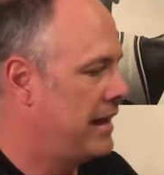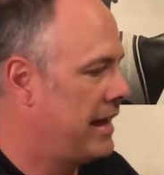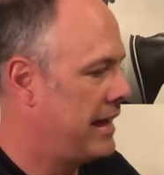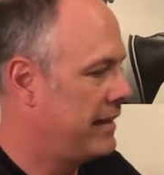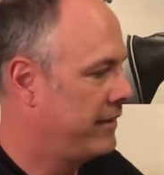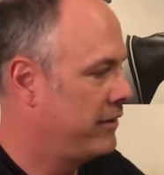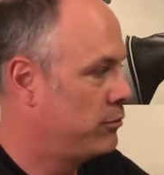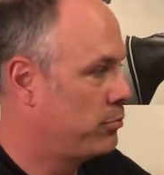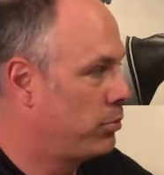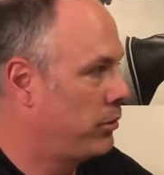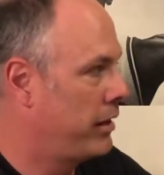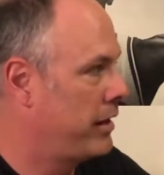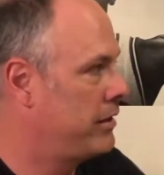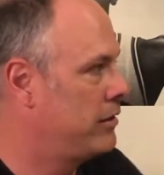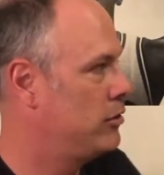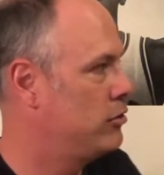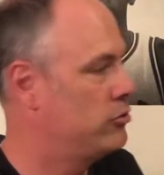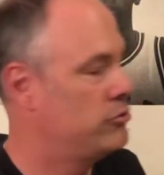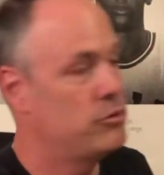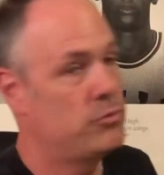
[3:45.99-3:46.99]
at this brand
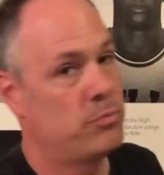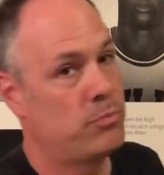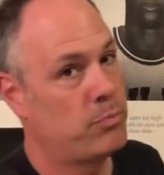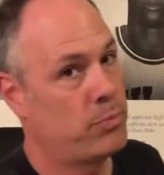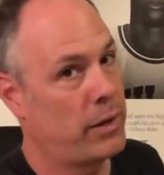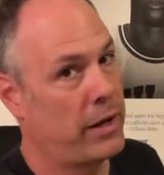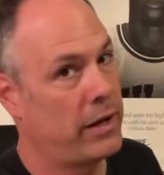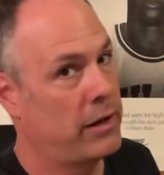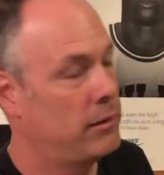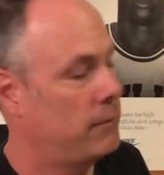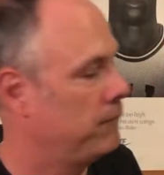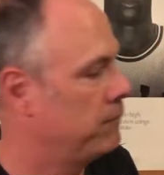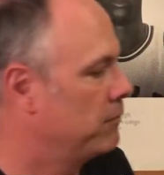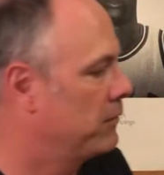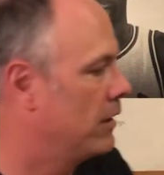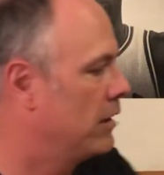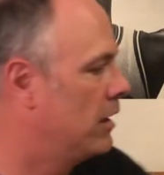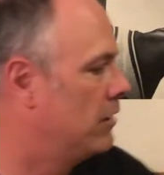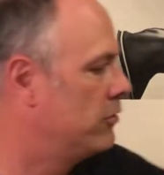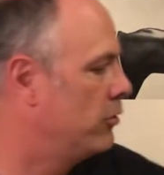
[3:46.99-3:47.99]
new pair.
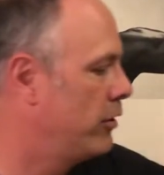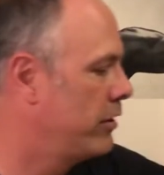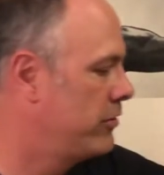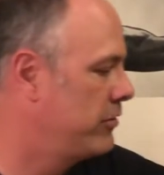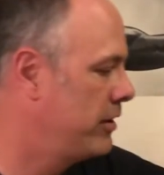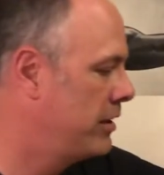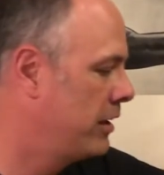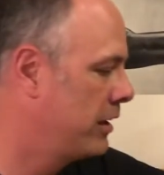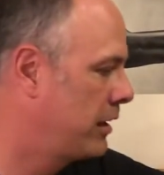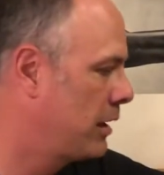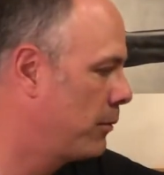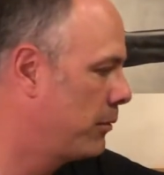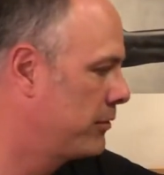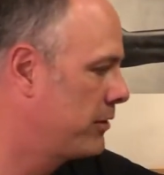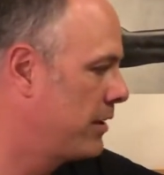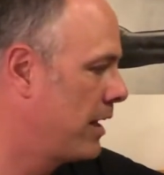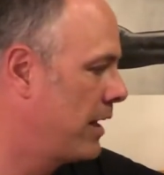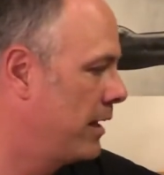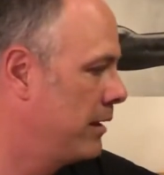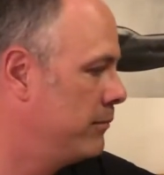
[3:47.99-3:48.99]
I've only seen it a couple
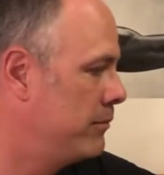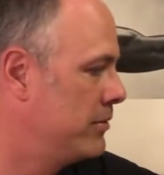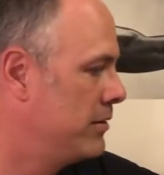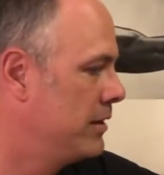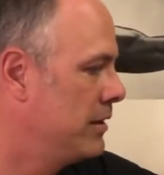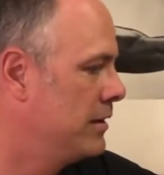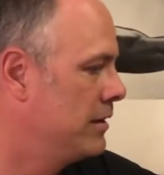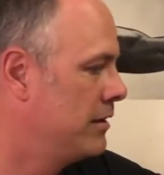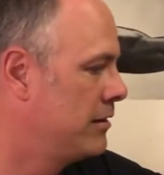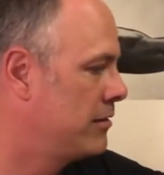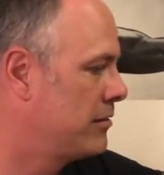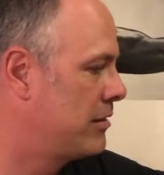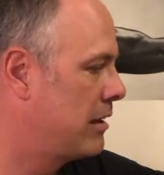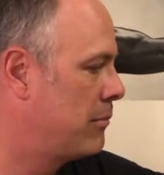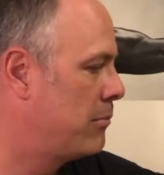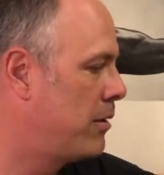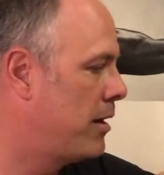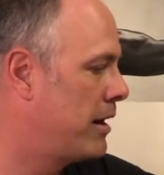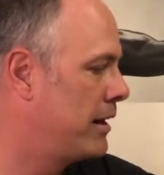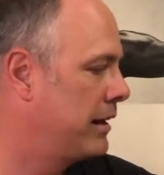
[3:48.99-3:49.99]
times since I
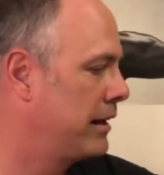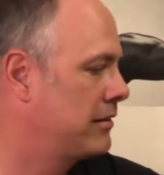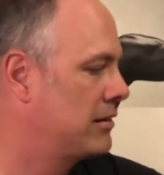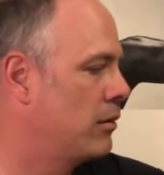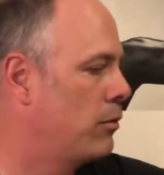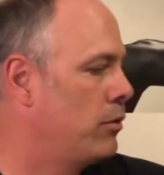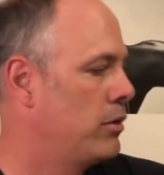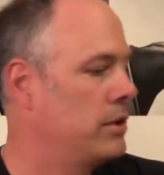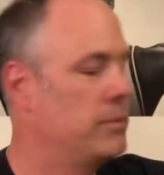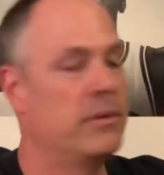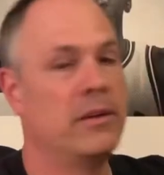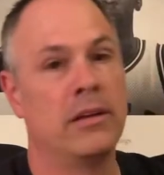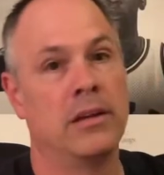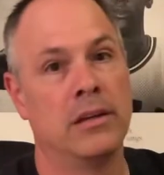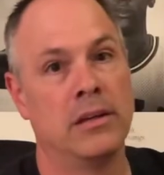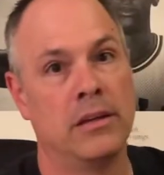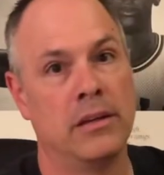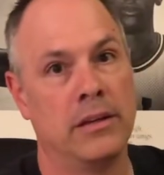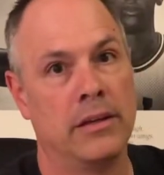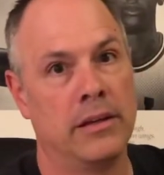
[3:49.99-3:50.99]
bought it because I wanted to be
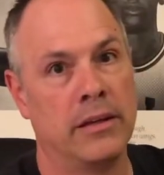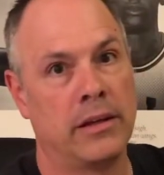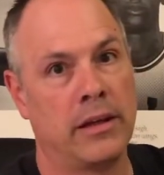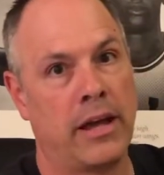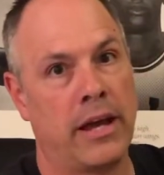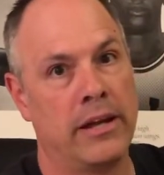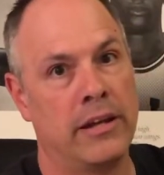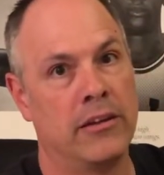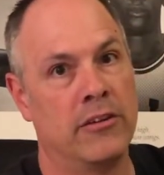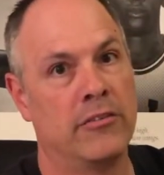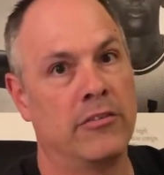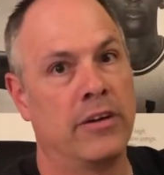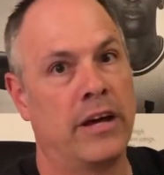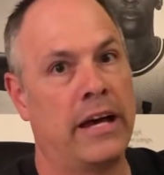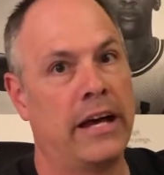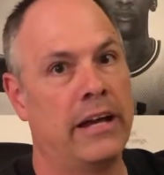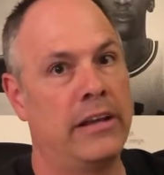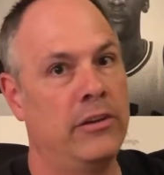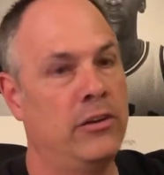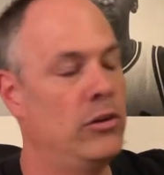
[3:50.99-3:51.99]
kind
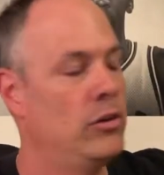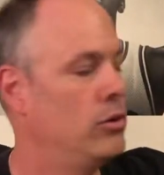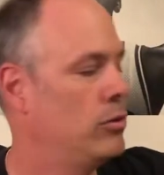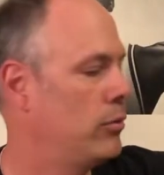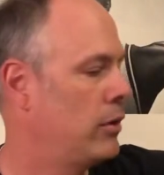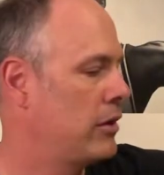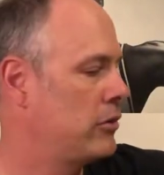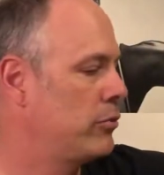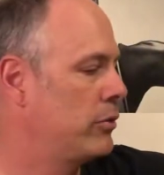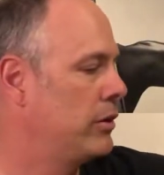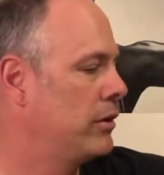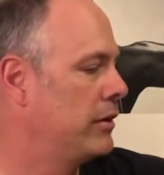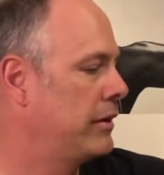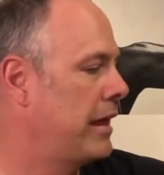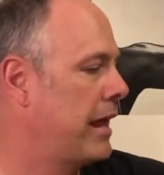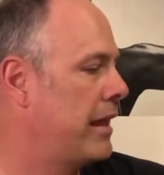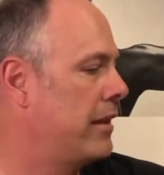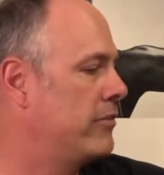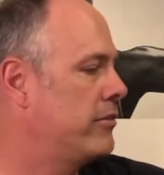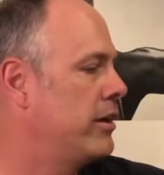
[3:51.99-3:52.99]
of new as we looked
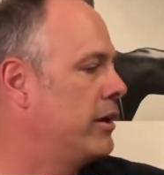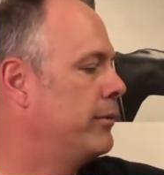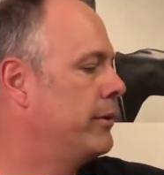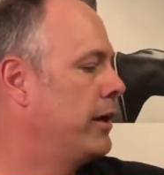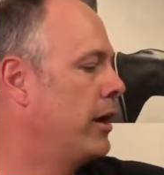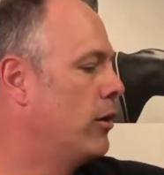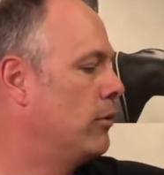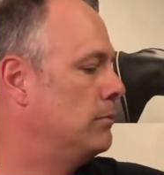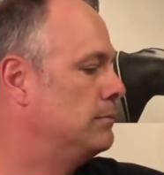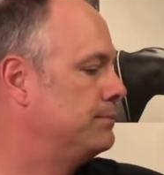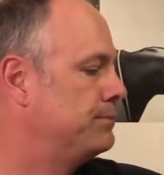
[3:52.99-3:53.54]
at it. So here we go.